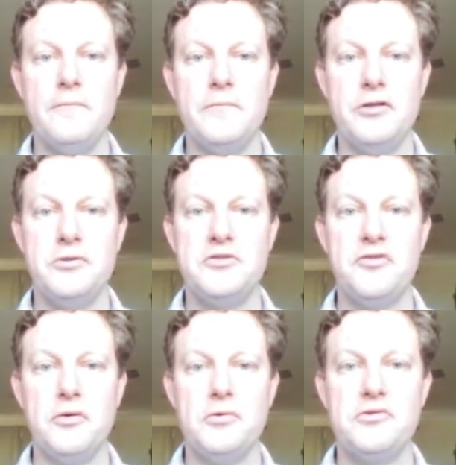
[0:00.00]
used
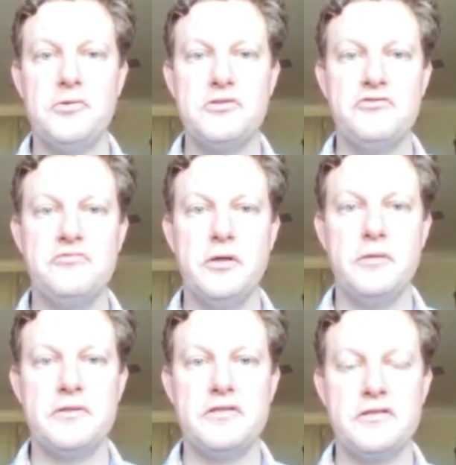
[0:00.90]
for all sorts of
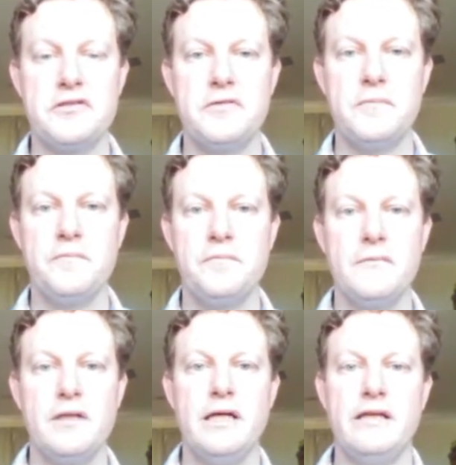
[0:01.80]
purposes?
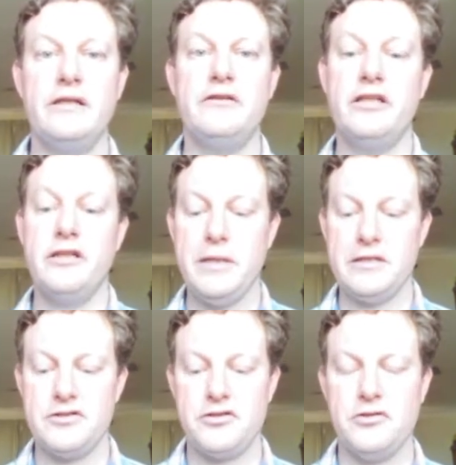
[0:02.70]
And then think
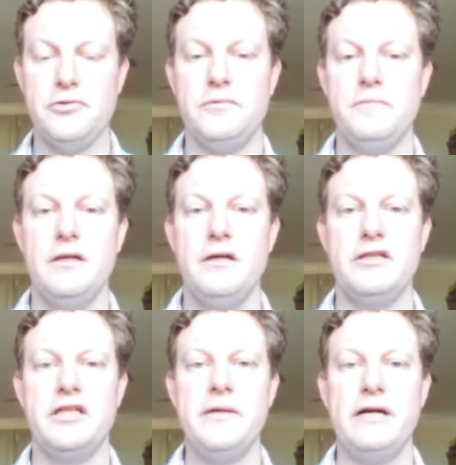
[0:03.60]
about school.
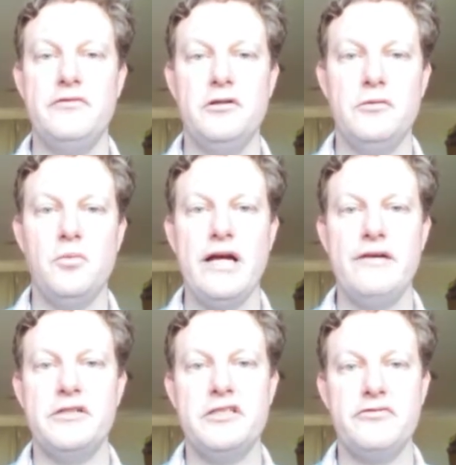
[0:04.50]
Think about the way
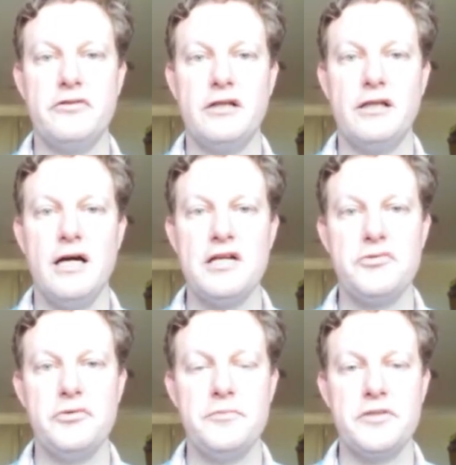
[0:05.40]
that different
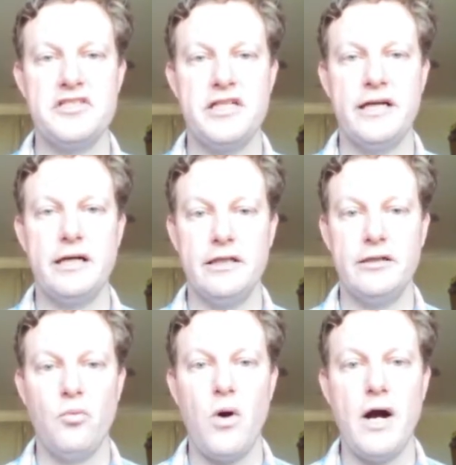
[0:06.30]
classrooms are set out
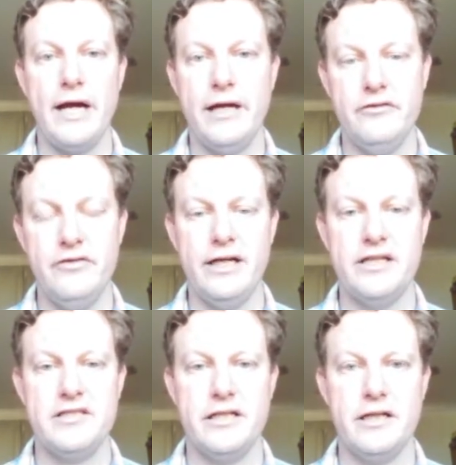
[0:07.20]
and why they
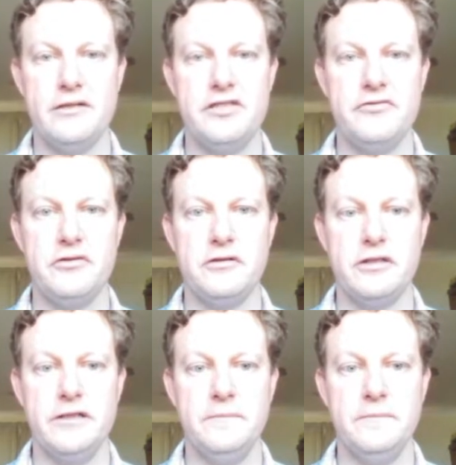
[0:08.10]
are set out differently.